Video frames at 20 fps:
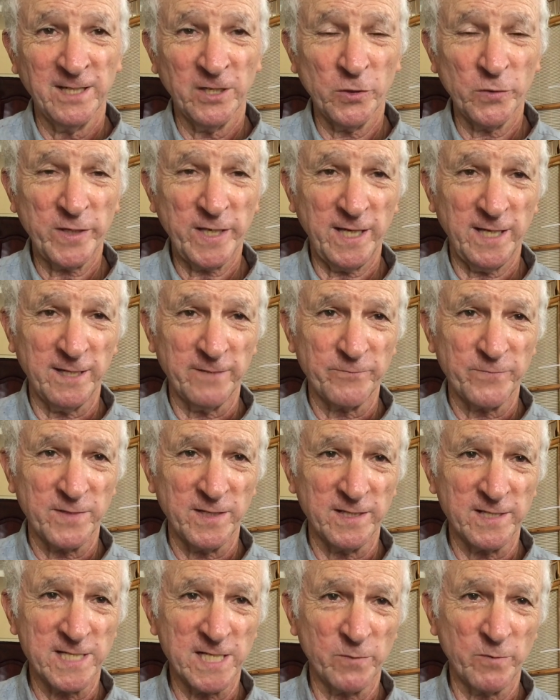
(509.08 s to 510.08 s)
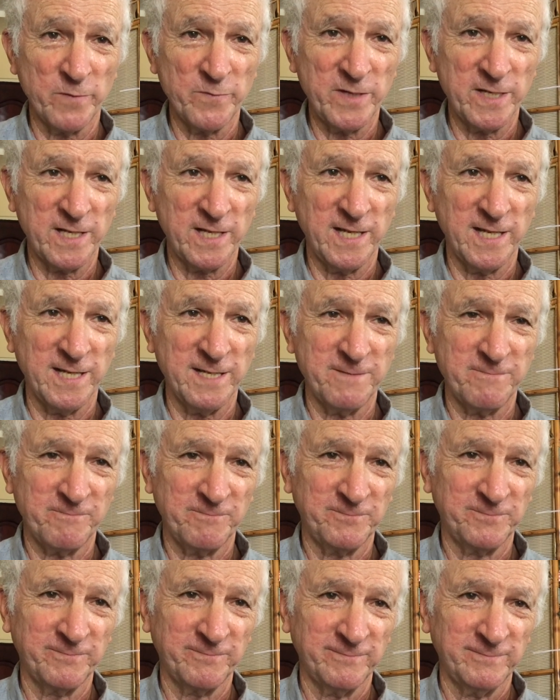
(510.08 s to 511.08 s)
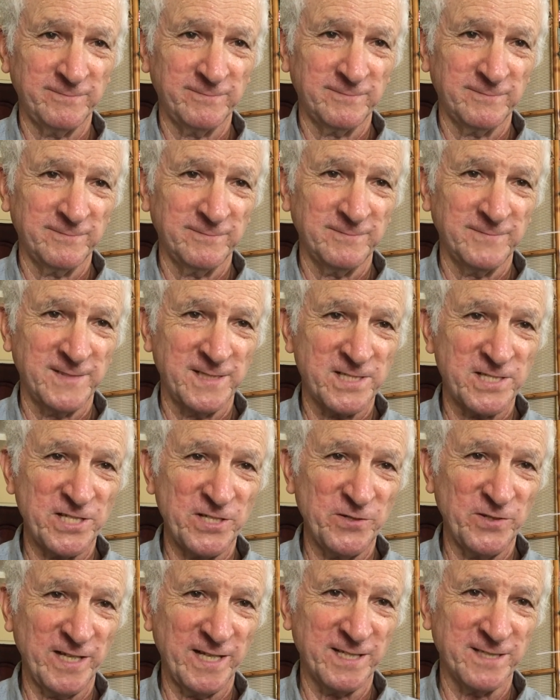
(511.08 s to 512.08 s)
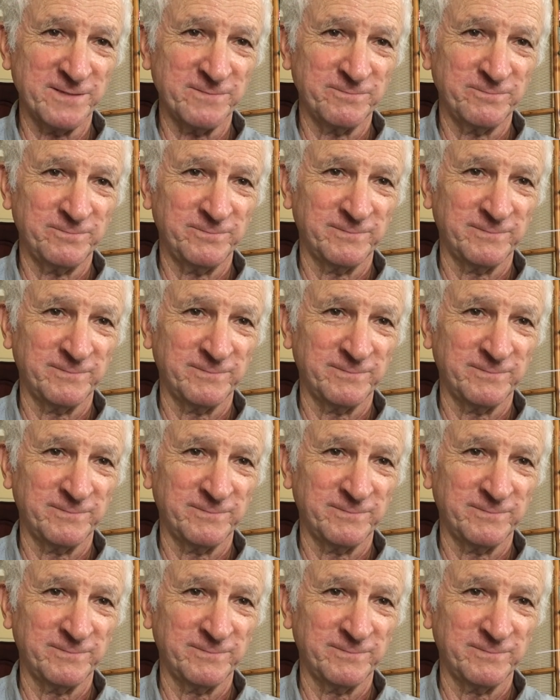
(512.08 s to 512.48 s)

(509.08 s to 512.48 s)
Okay, until we meet again, see you later.